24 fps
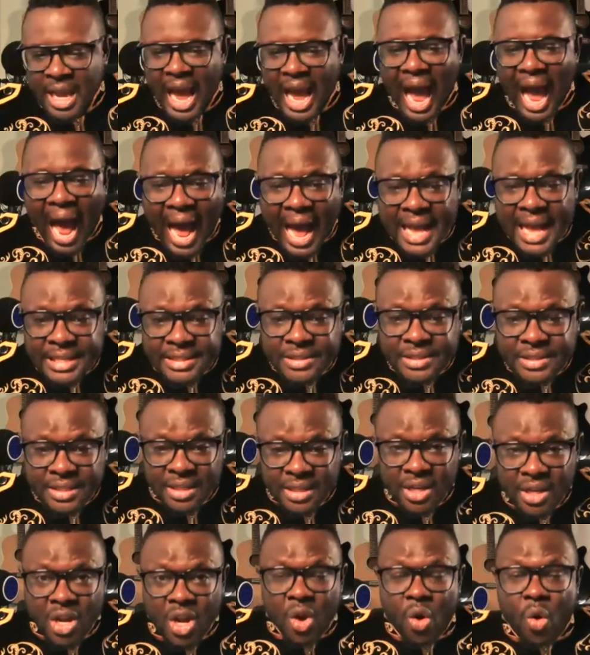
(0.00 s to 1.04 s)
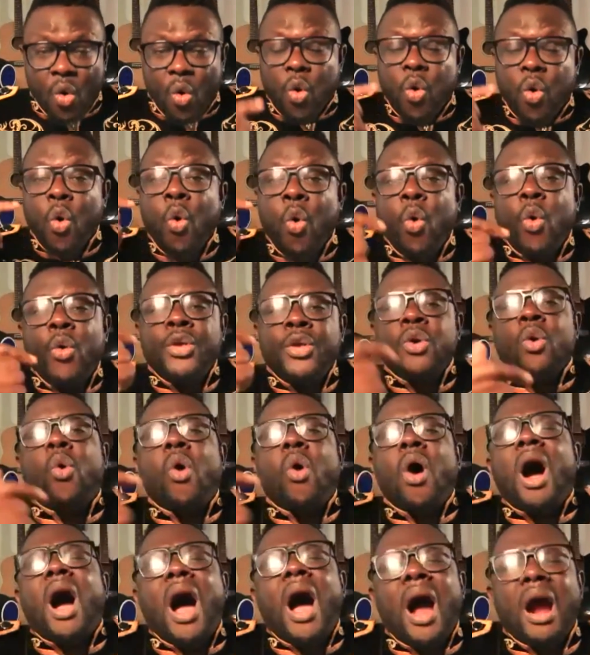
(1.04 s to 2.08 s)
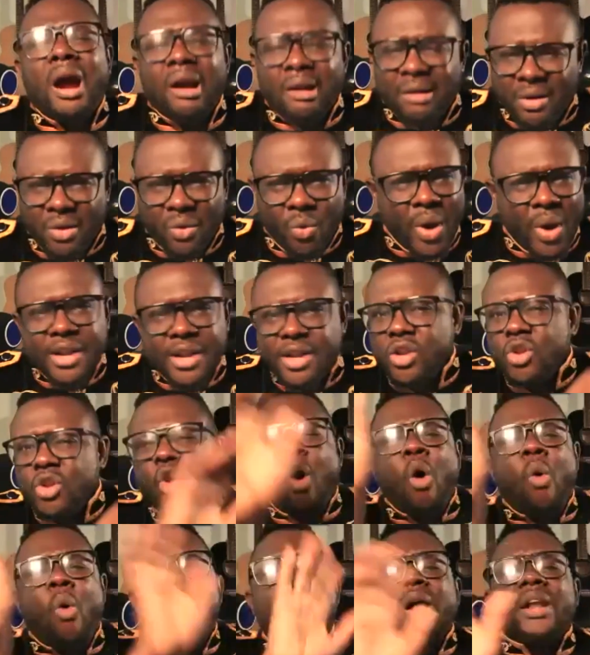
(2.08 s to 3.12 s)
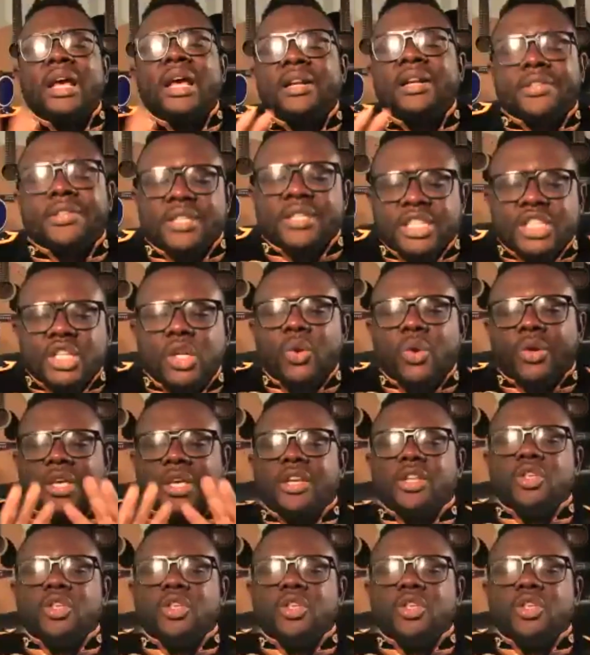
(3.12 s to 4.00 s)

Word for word: as who you are when no one else is looking.